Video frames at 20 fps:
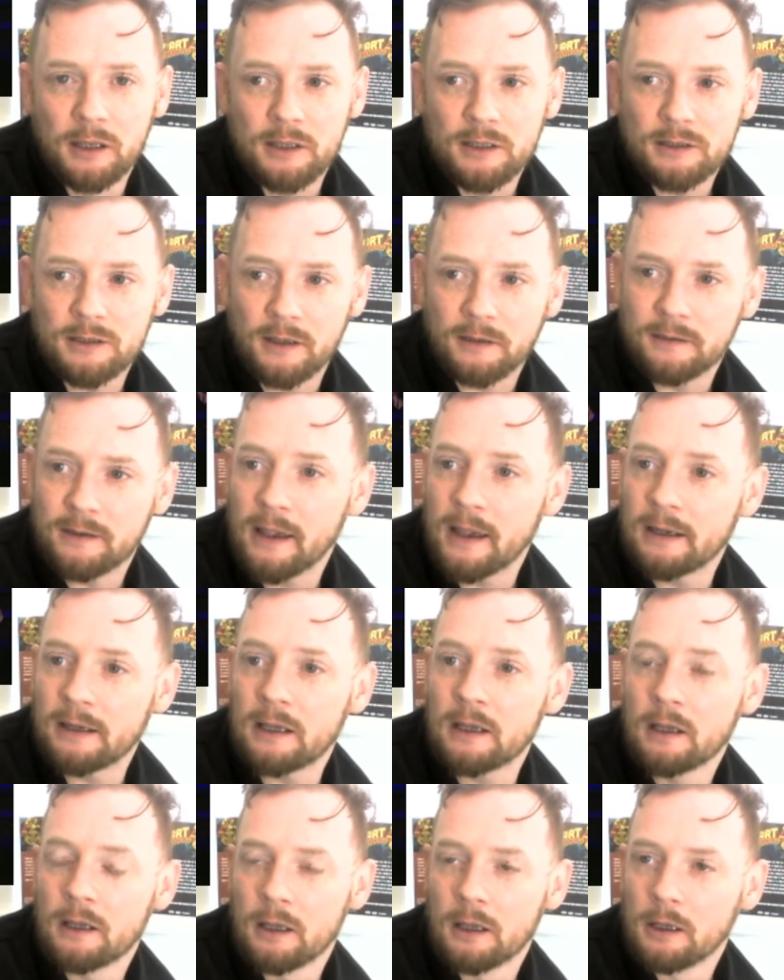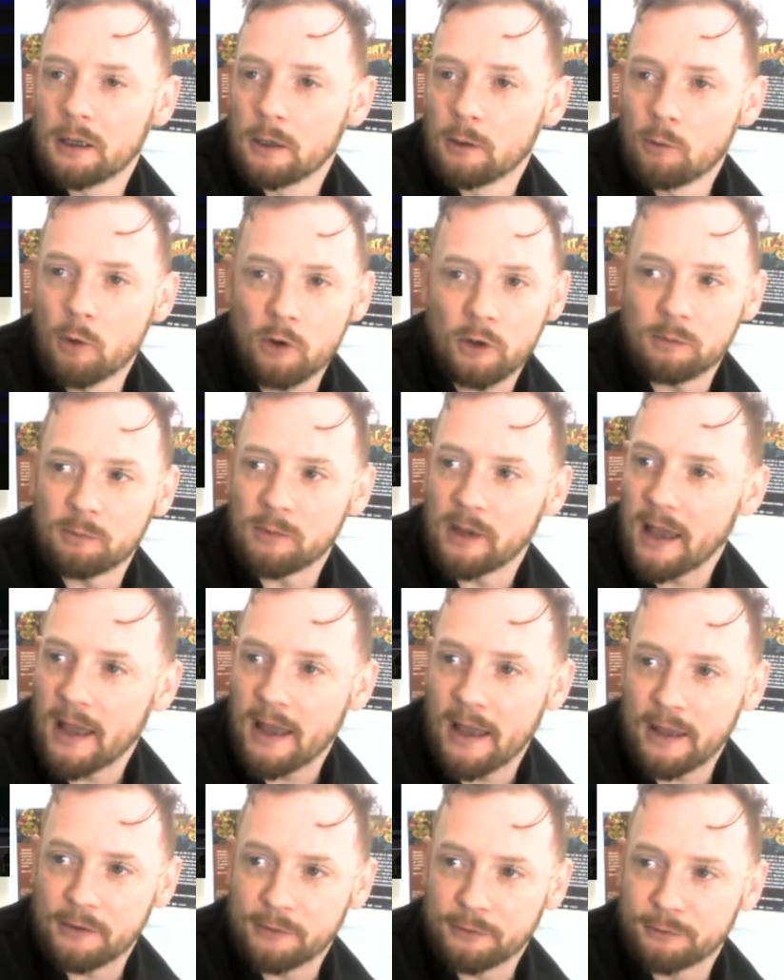Santana, what can we
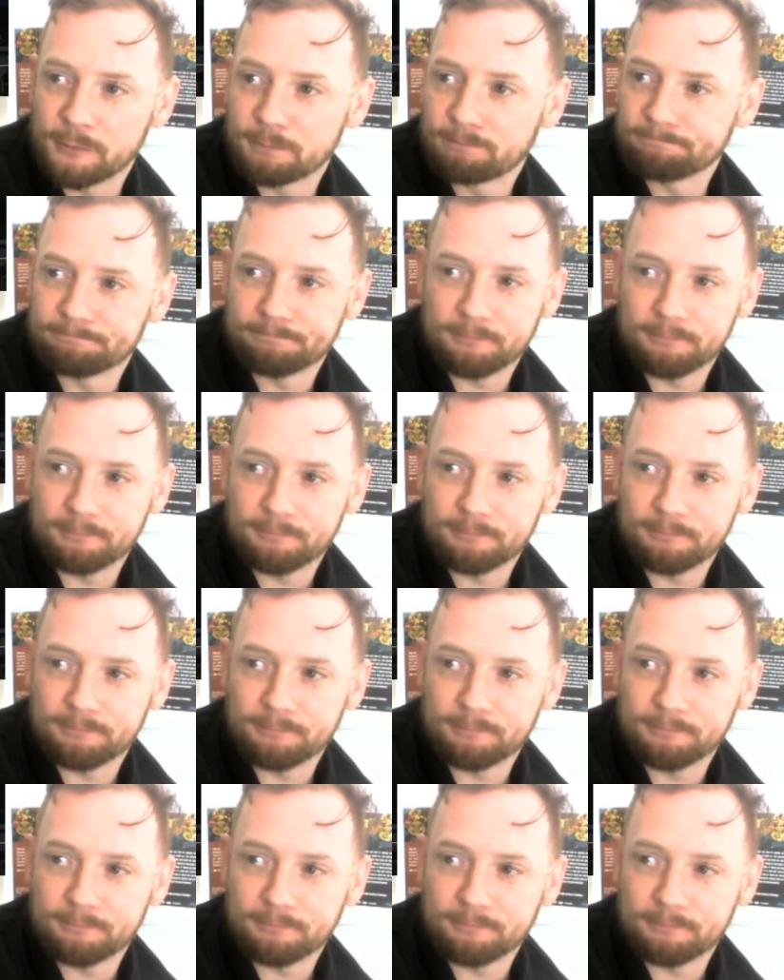have?